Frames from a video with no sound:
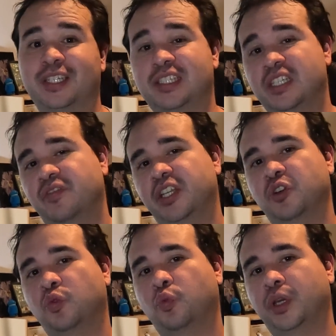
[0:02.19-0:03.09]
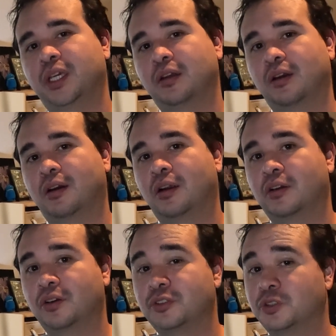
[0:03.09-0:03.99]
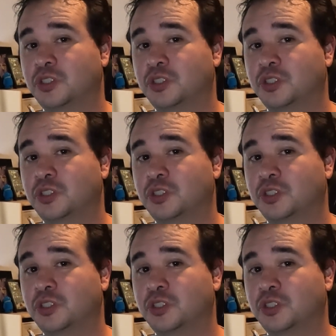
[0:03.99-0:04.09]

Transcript: In this video, we are going to